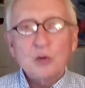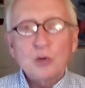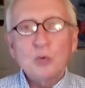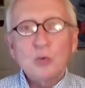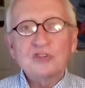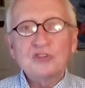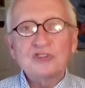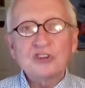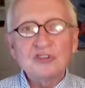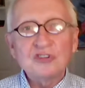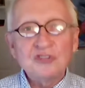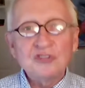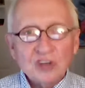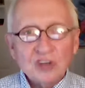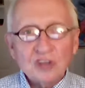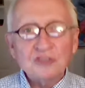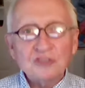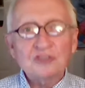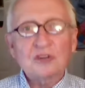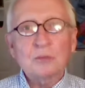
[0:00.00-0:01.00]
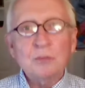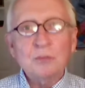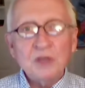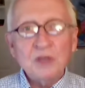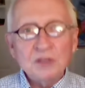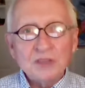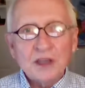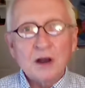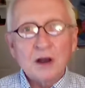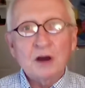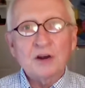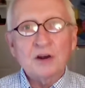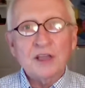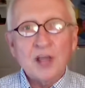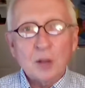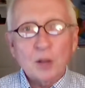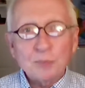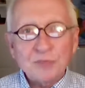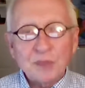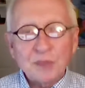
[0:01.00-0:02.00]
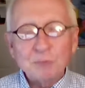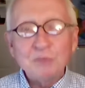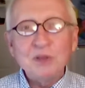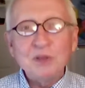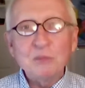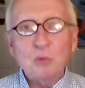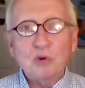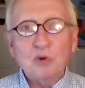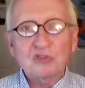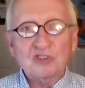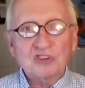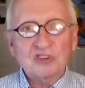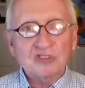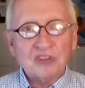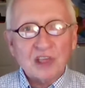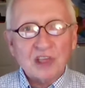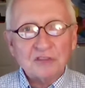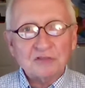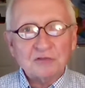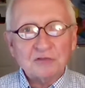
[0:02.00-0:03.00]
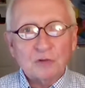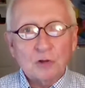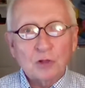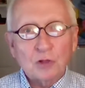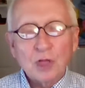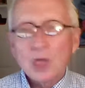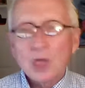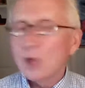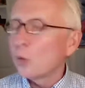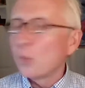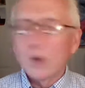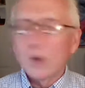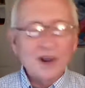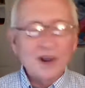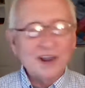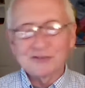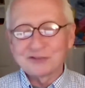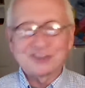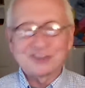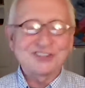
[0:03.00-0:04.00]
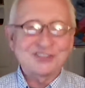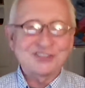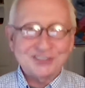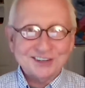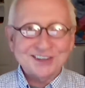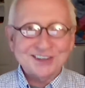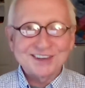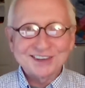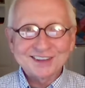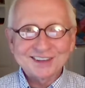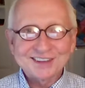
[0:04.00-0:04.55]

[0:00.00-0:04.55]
was to just be there to help them be more successful, whatever it took.